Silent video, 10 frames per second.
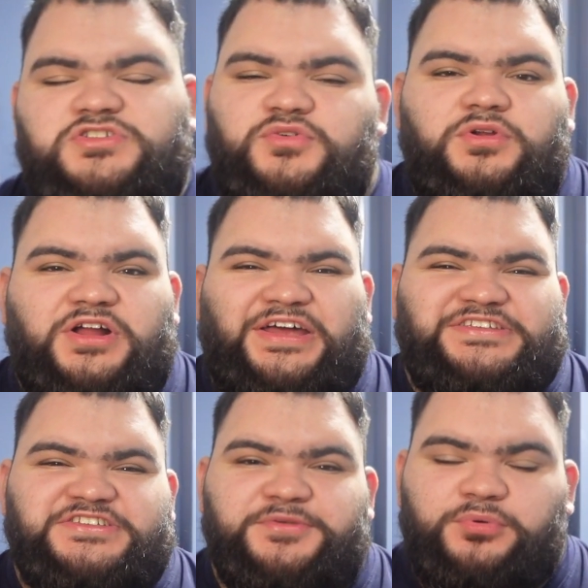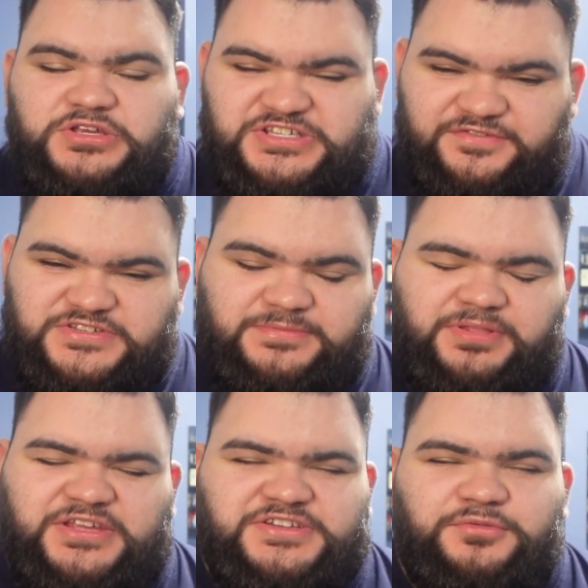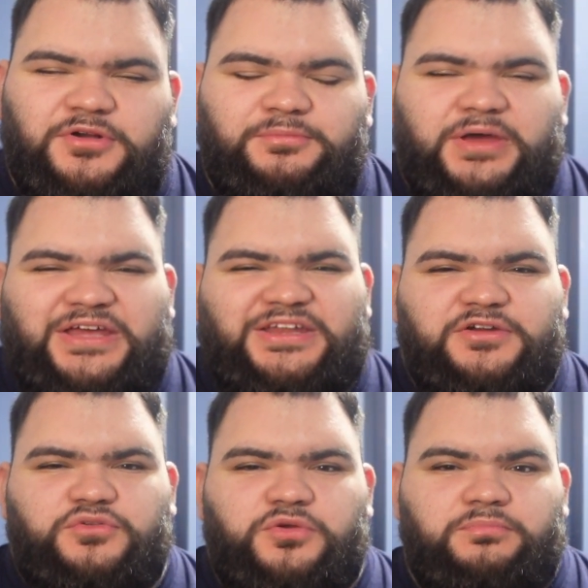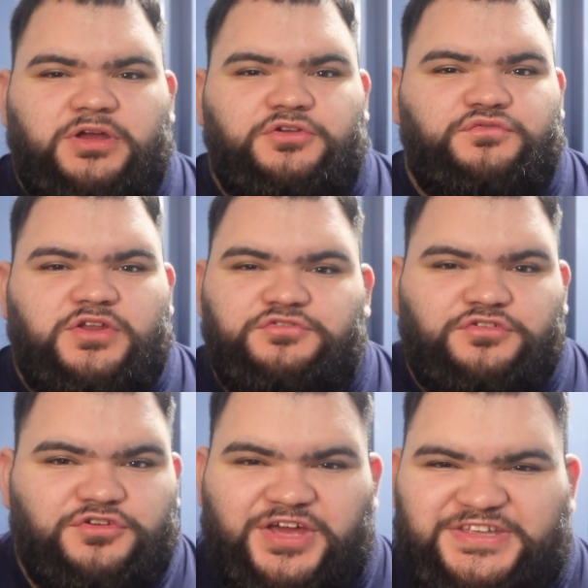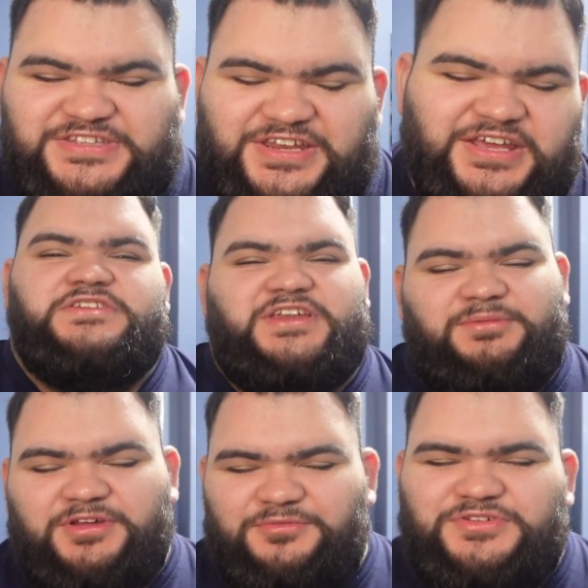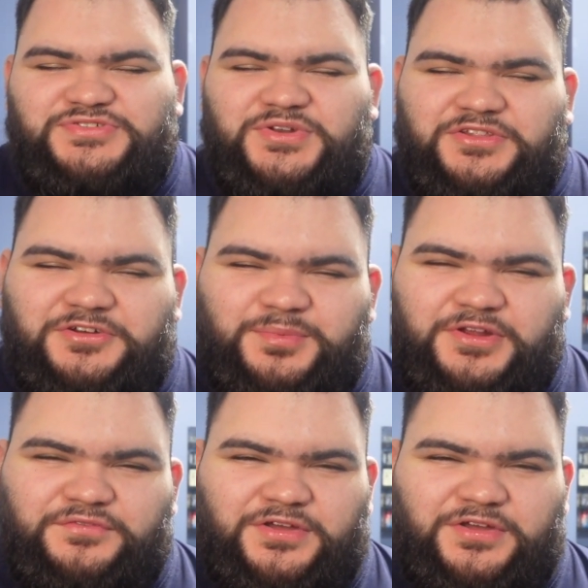What's going on, guys? It's your boy 17plays here. Welcome back again with a brand new video for you guys today. Today I'm going to be doing a little bit of